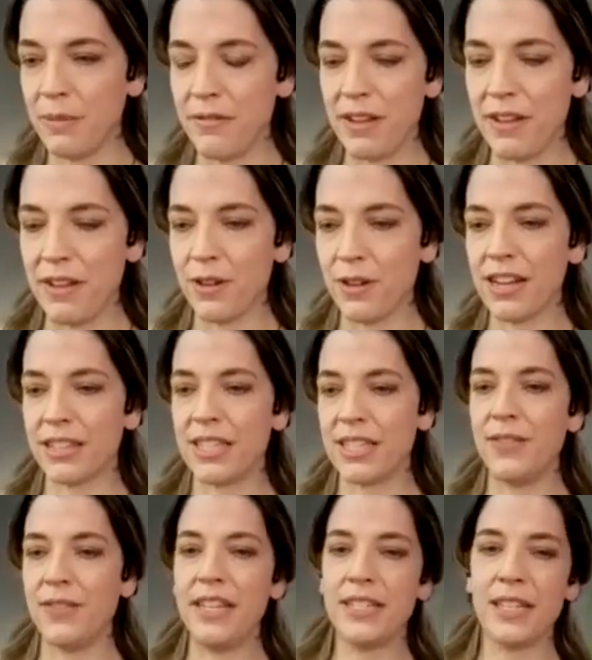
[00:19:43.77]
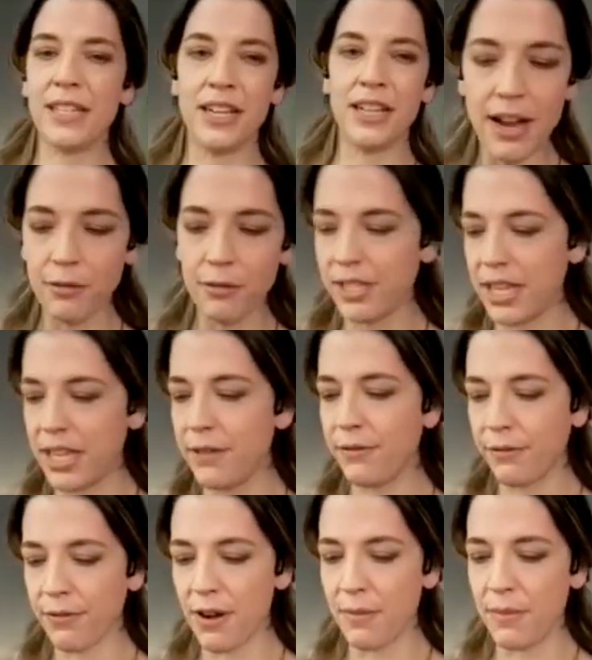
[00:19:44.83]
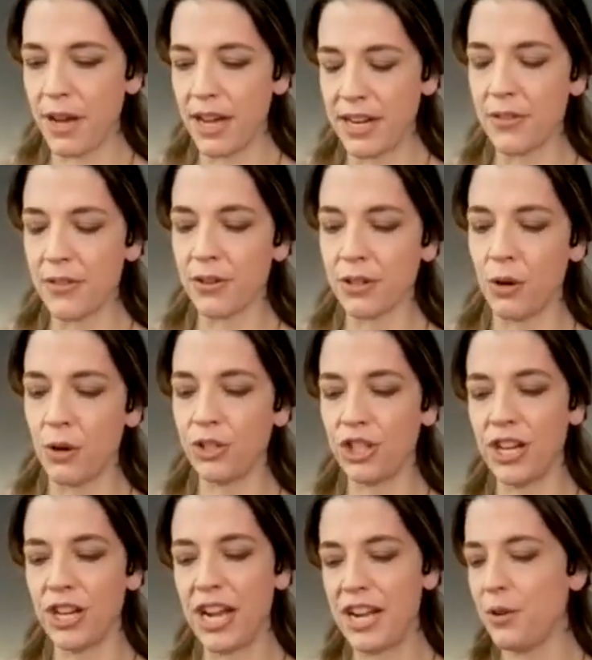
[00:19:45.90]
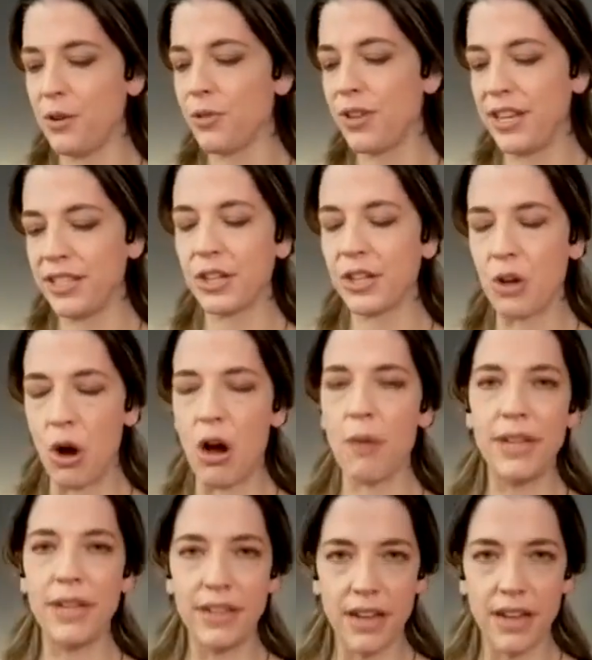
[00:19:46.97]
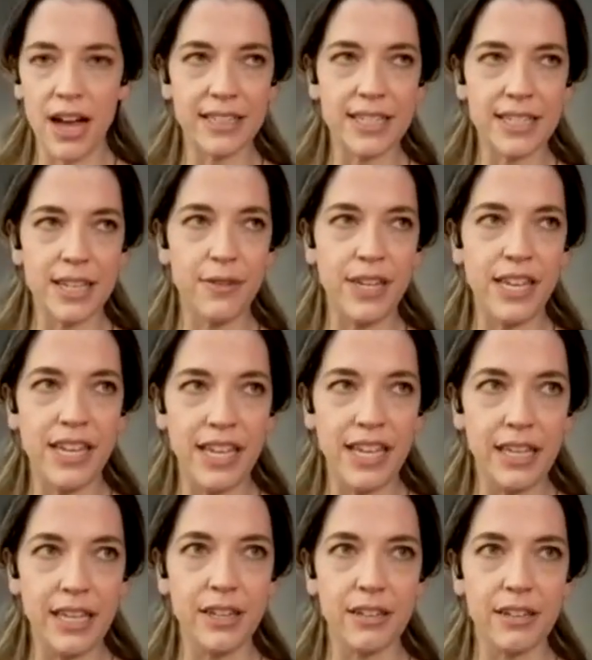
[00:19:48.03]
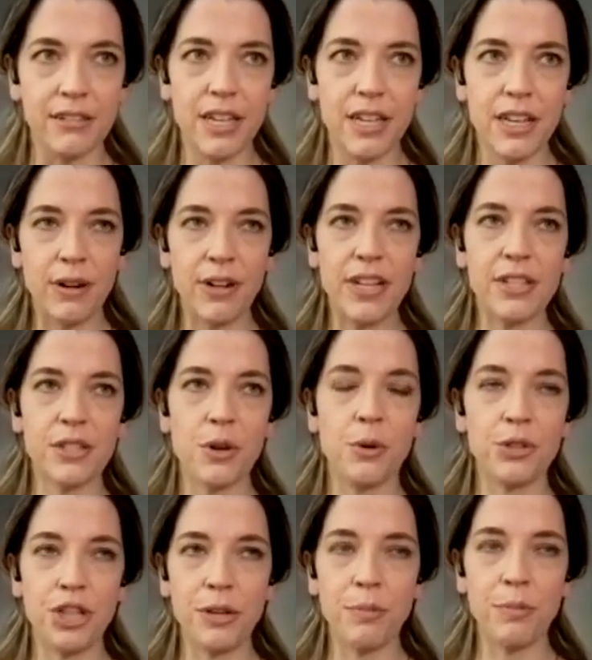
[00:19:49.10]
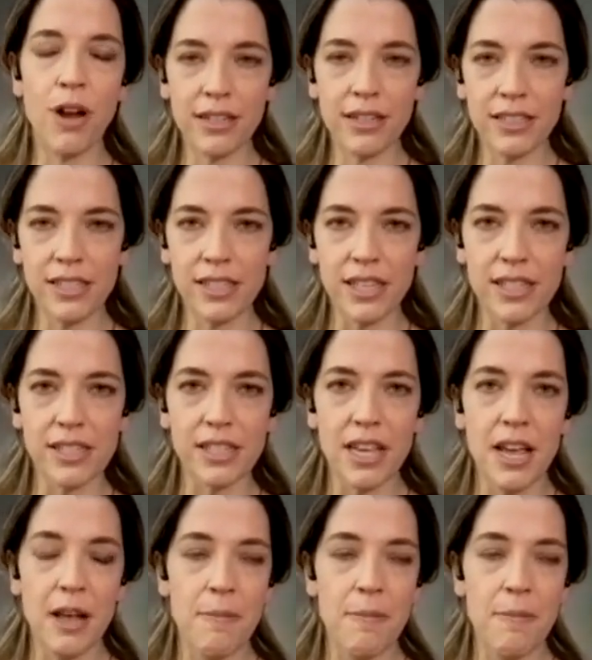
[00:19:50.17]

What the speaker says: of my favorite activities I received from another coach, and I know that it's a common activity in various coaching practices,